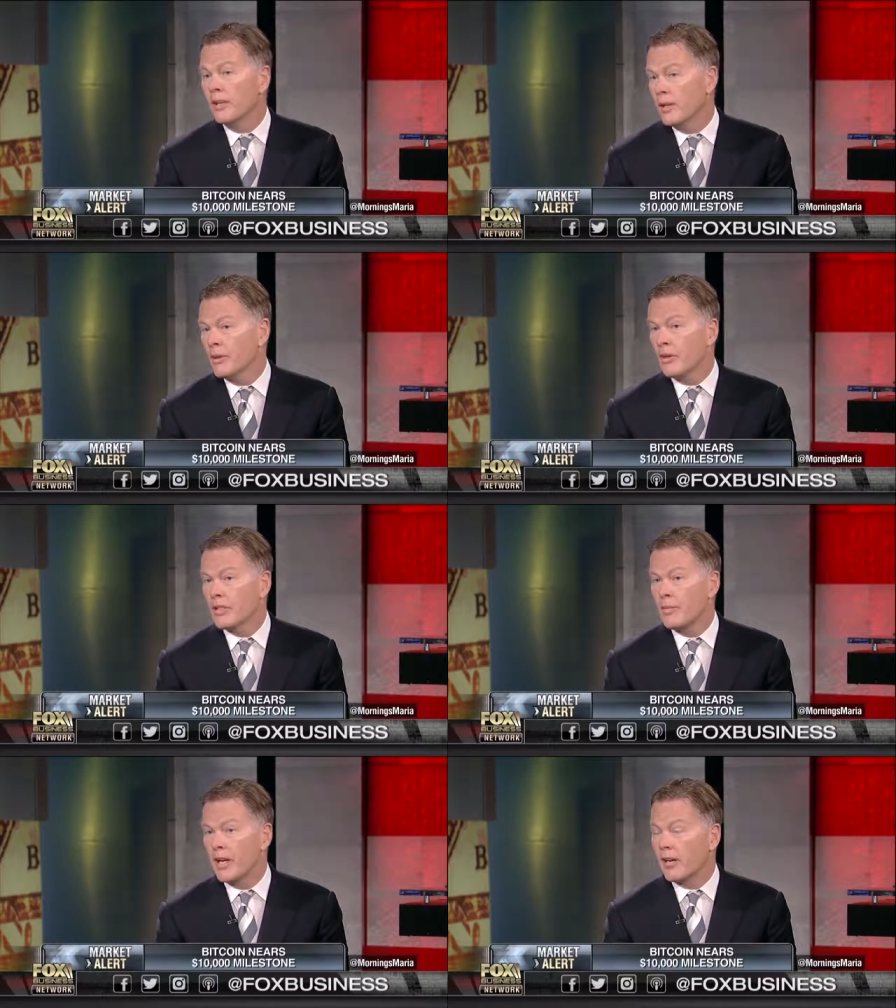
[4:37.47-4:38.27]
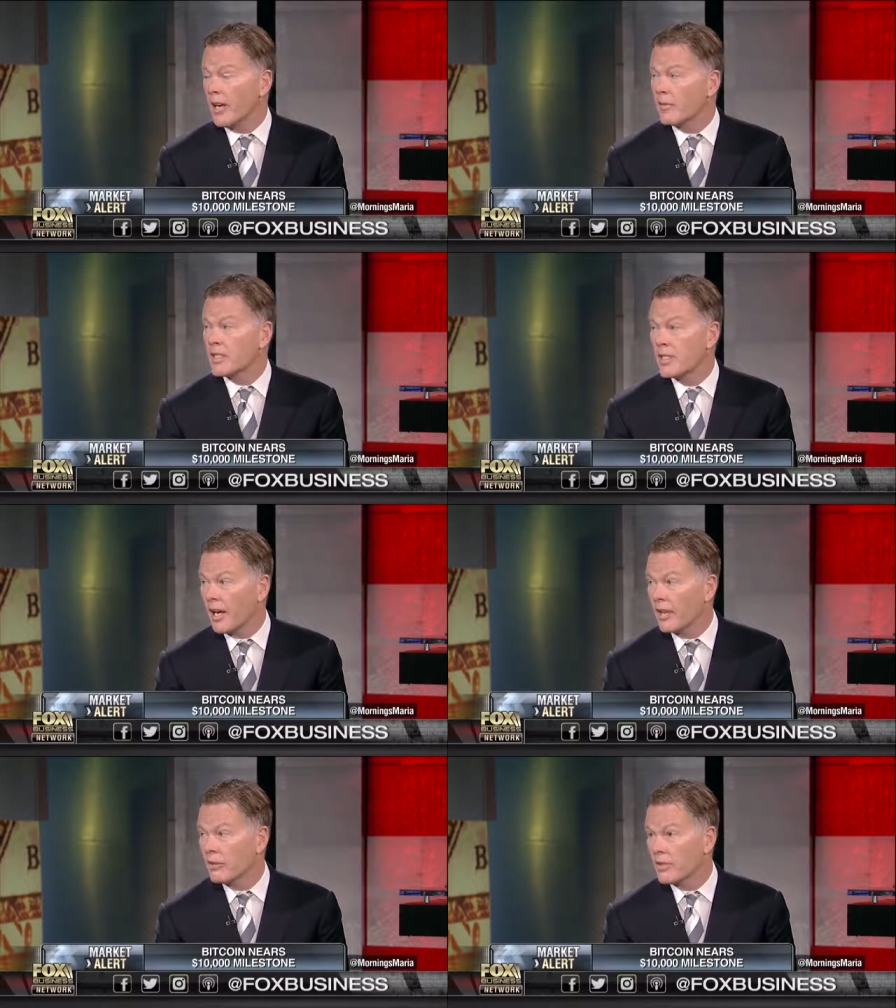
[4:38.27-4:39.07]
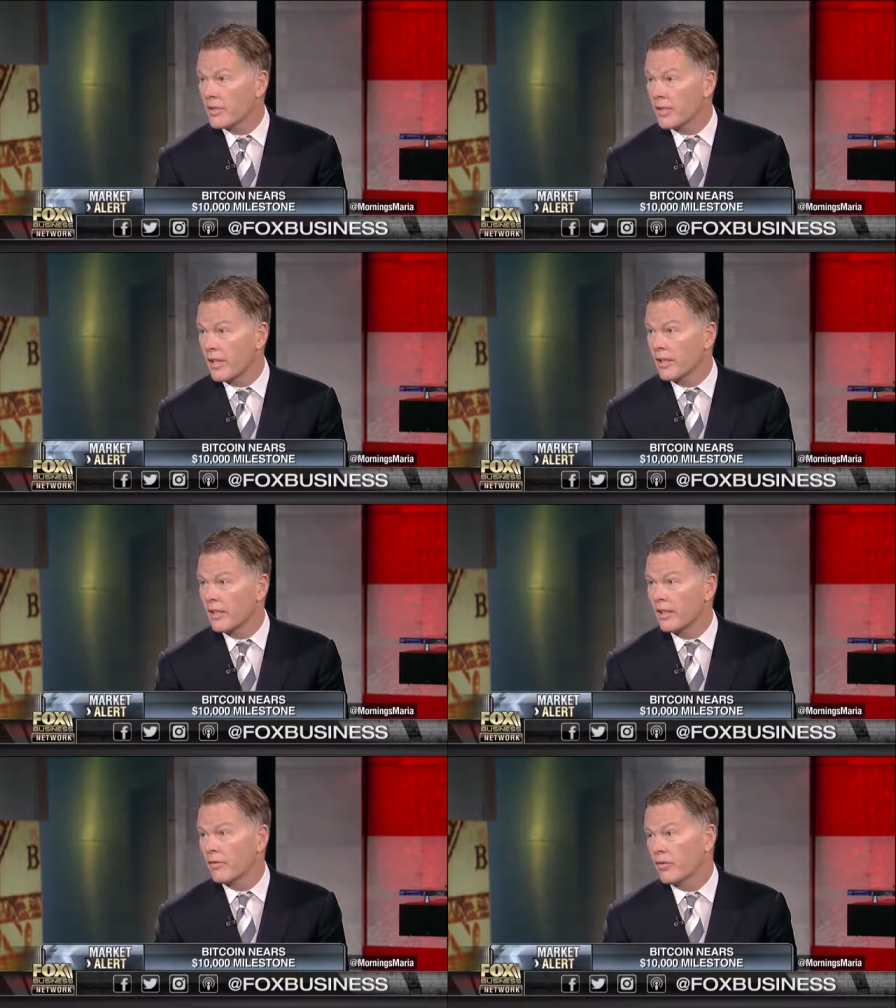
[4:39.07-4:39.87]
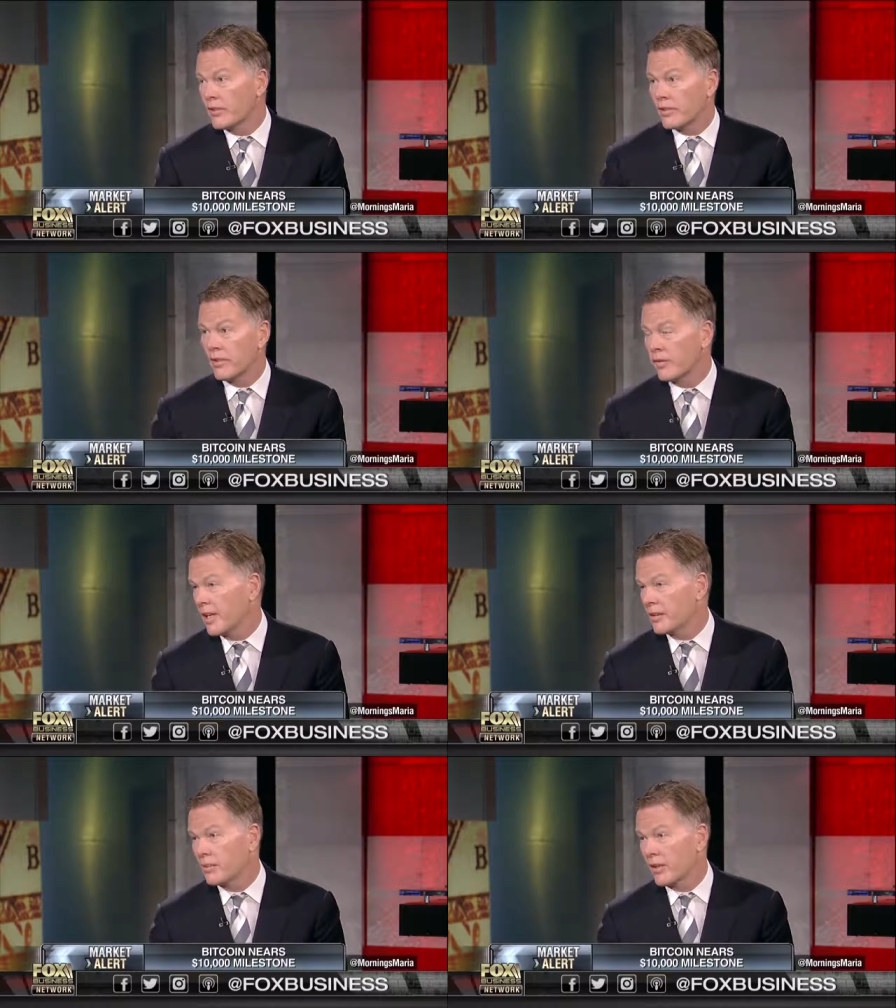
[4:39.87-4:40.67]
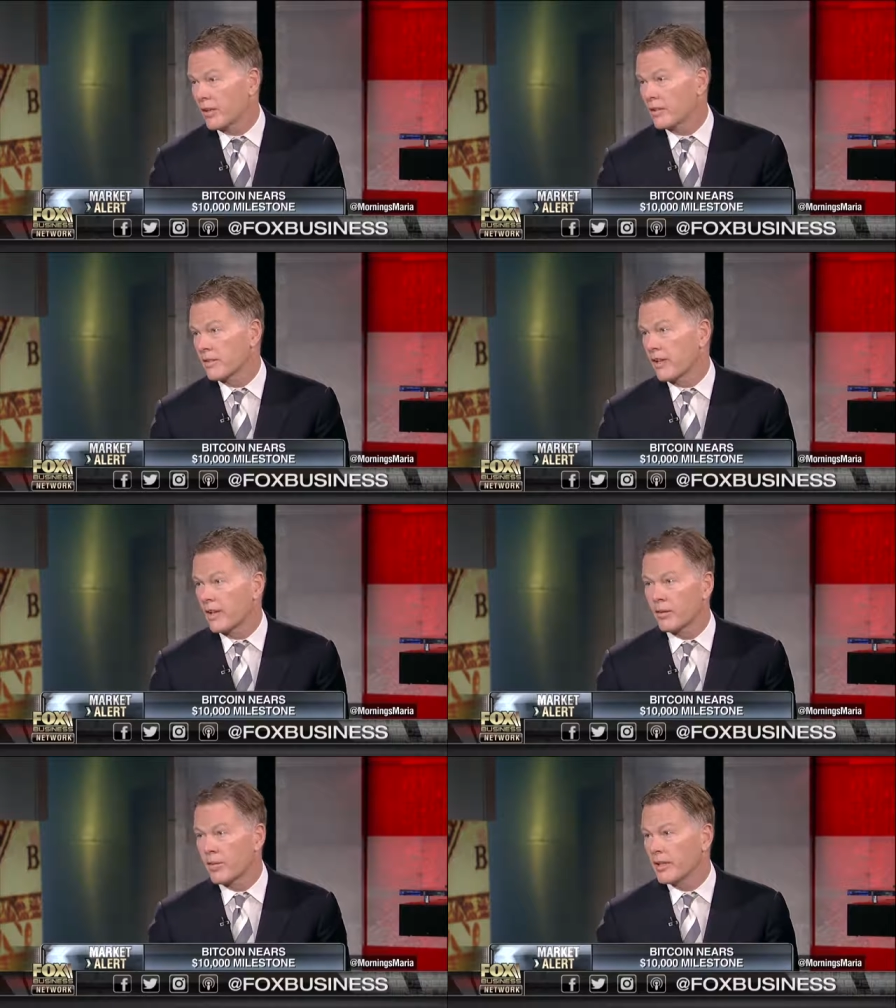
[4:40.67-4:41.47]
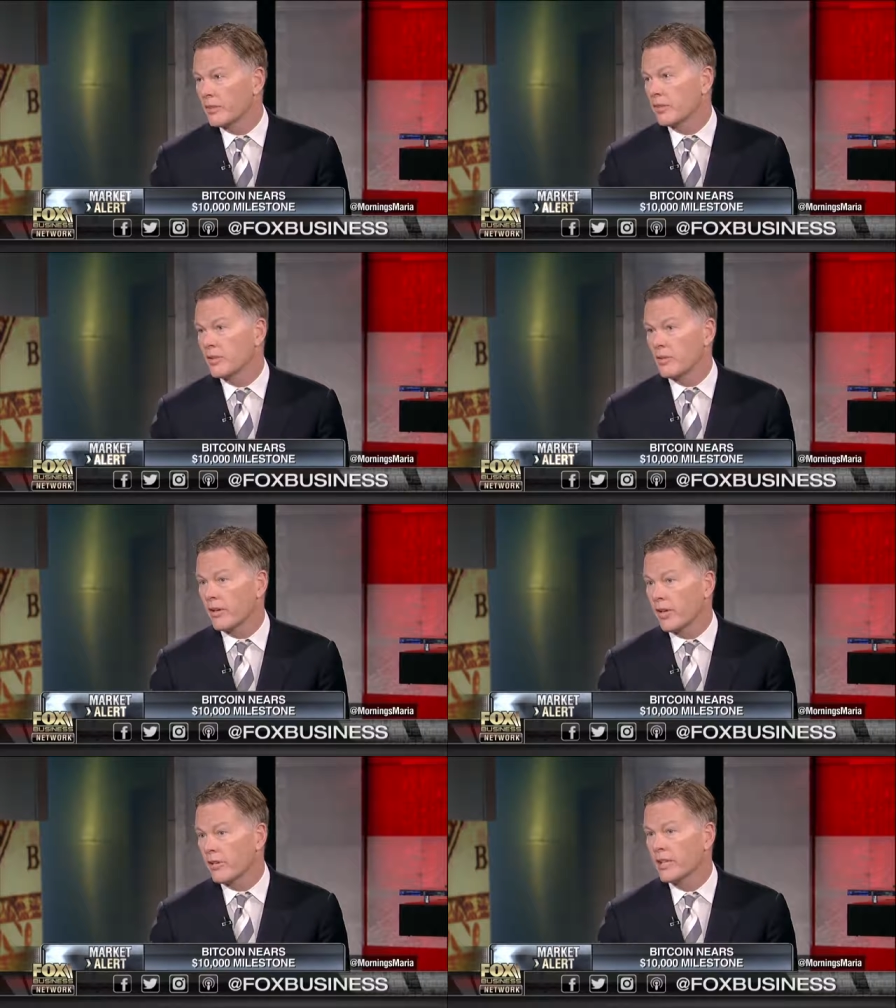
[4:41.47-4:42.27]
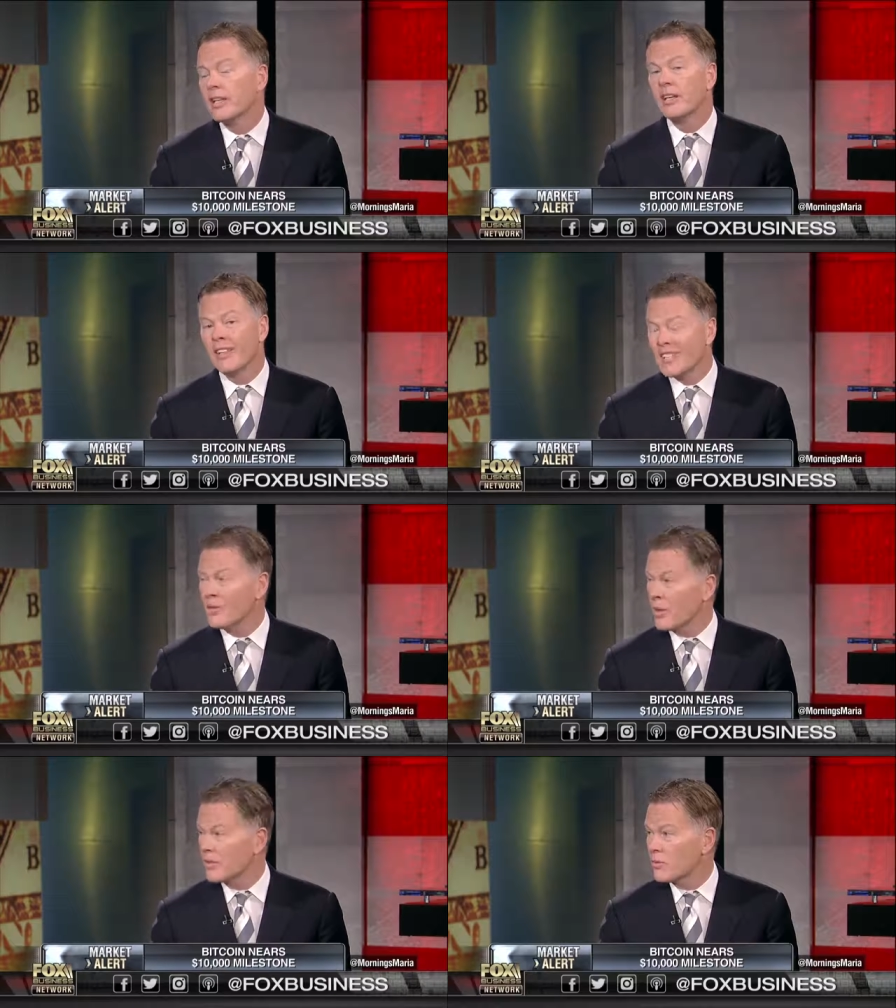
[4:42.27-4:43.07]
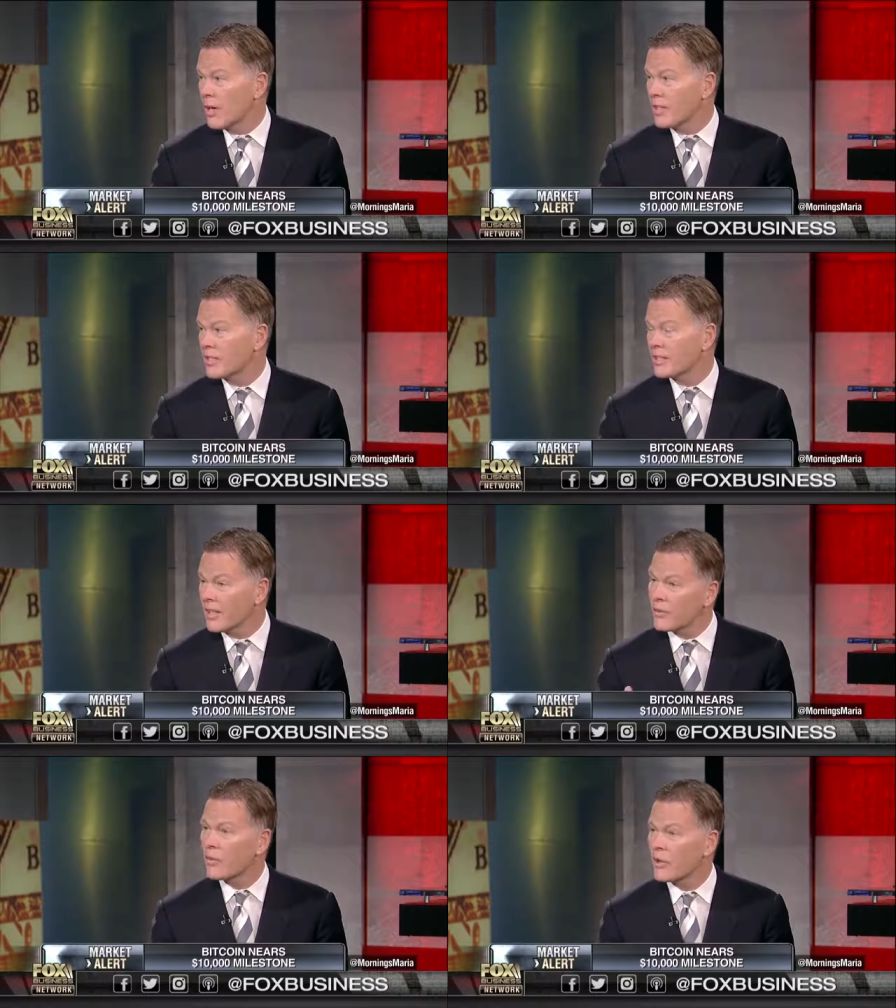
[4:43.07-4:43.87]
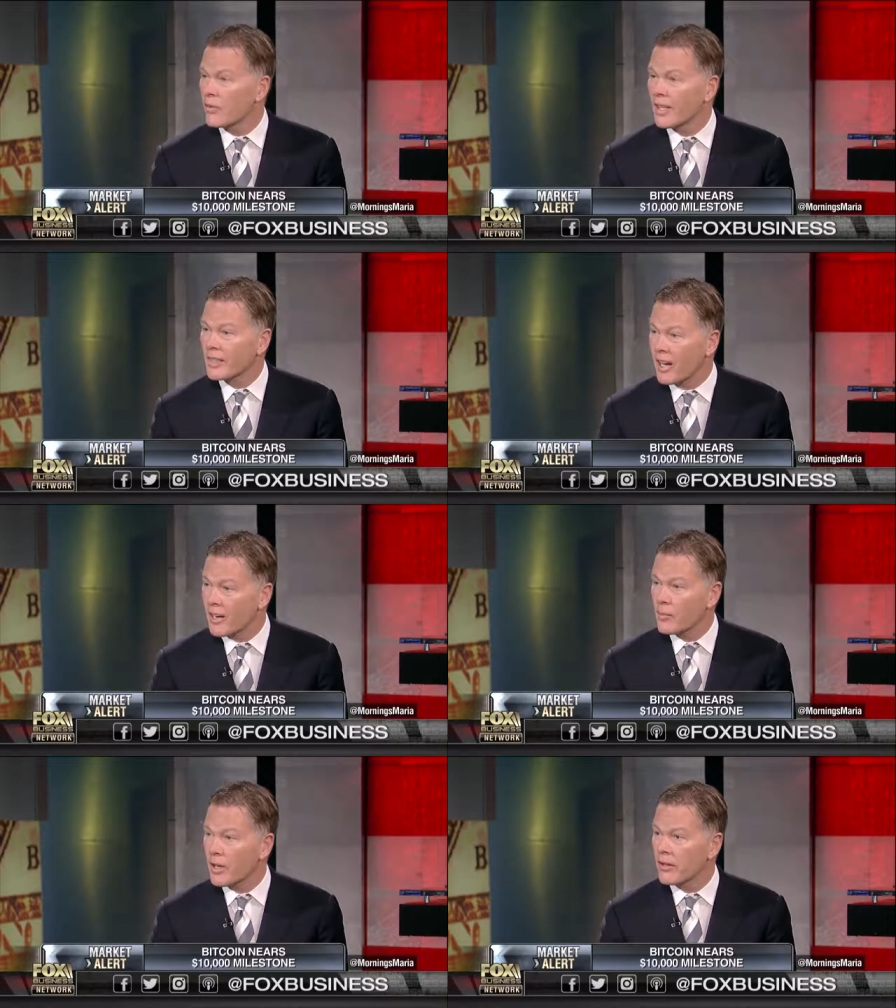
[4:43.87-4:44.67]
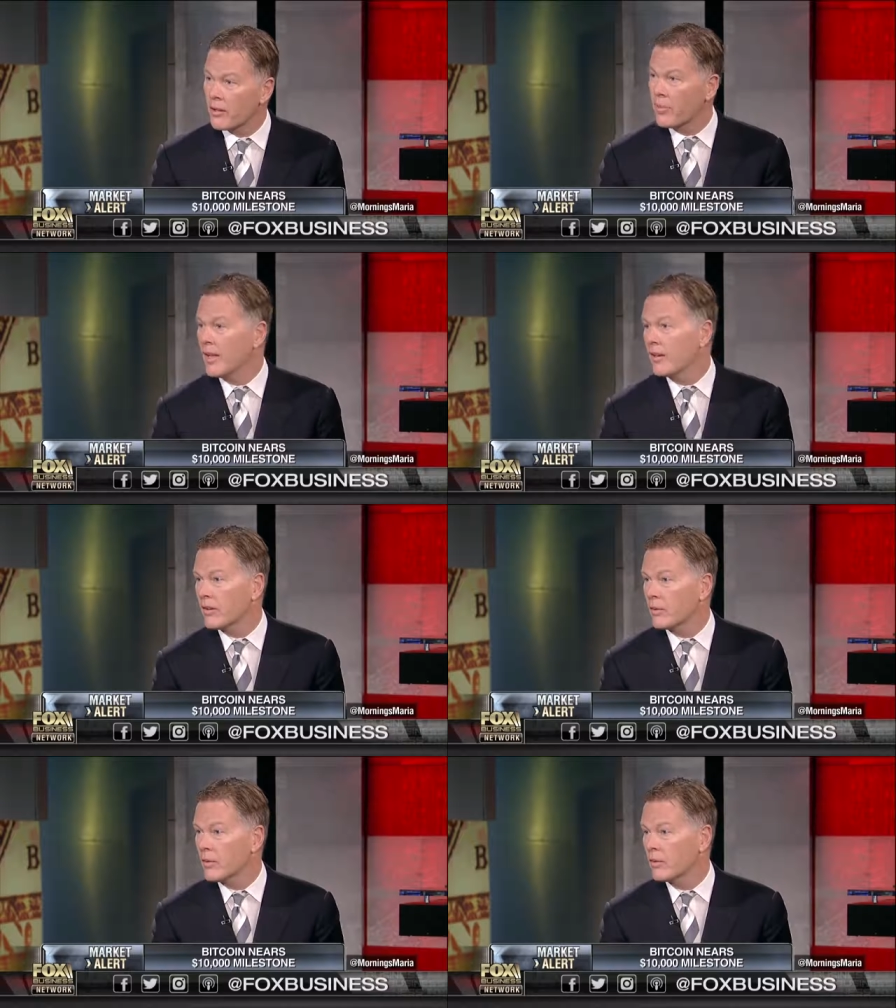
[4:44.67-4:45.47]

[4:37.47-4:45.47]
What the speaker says: Immigrants pay on average 9%. And for us in the financial markets, 900 basis points, whatever. That's a month's wages. They have to work for an entire month to pay their